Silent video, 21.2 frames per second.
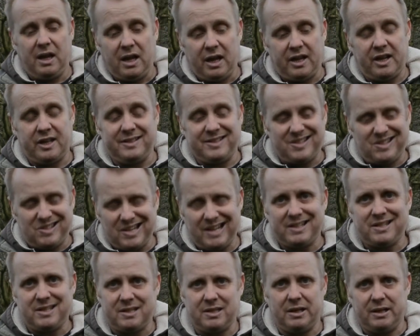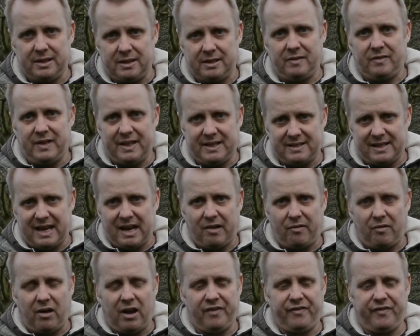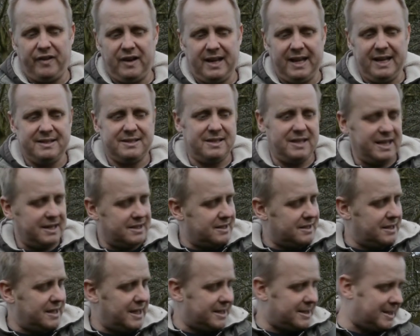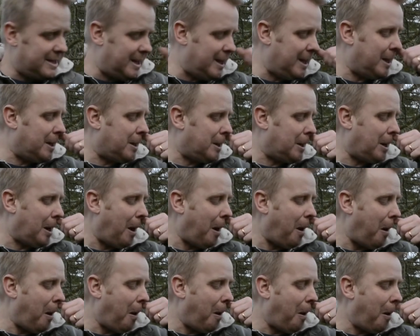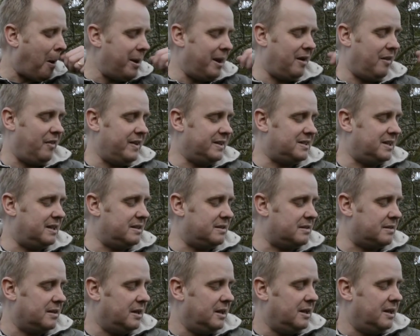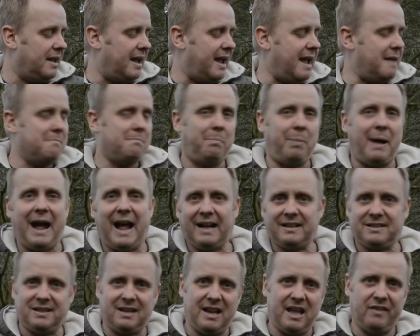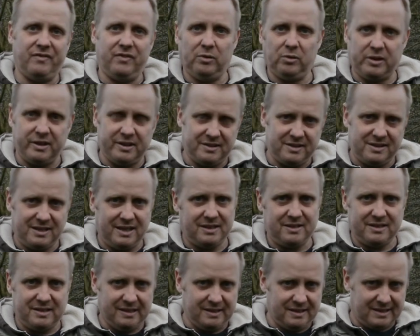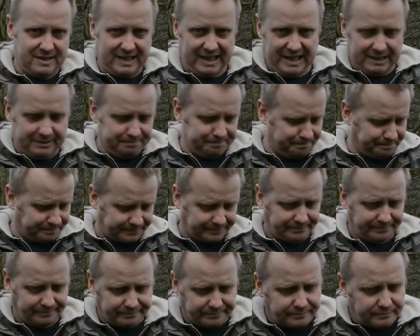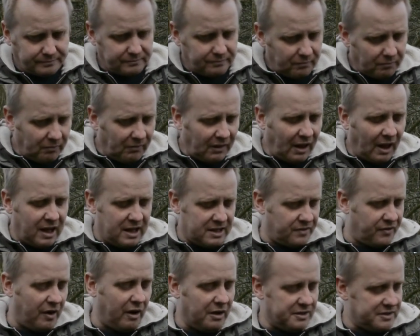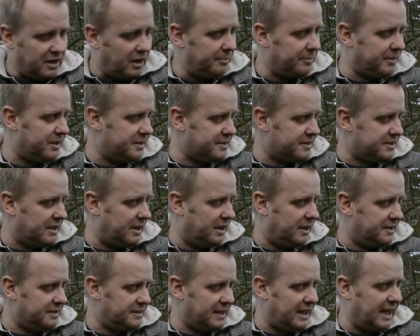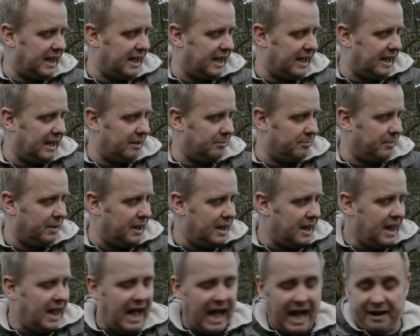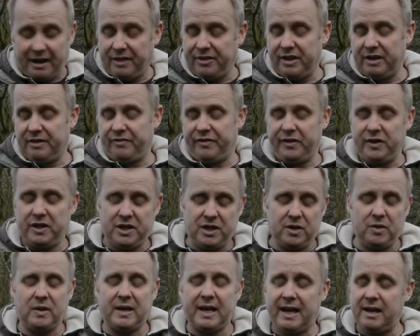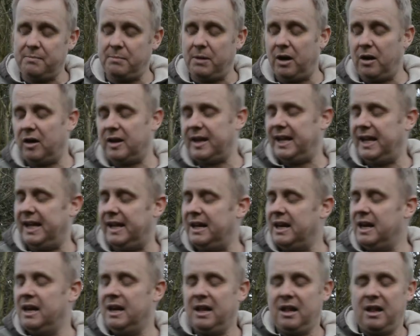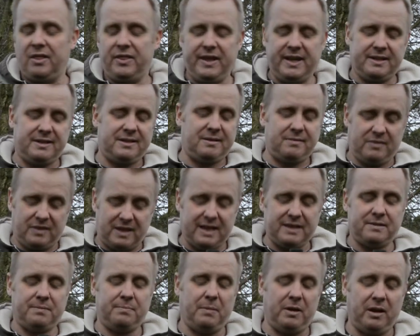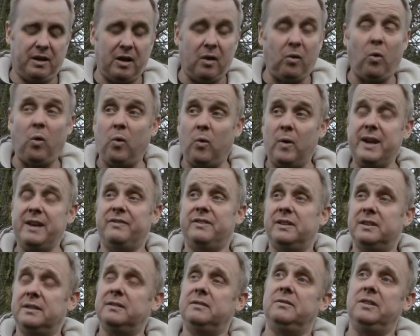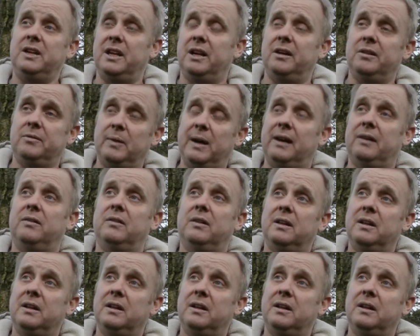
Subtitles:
consistent this air rifle is. This is, you know, this is impact level consistency as far as I'm concerned. And I think for the UK market, or even, you know, well,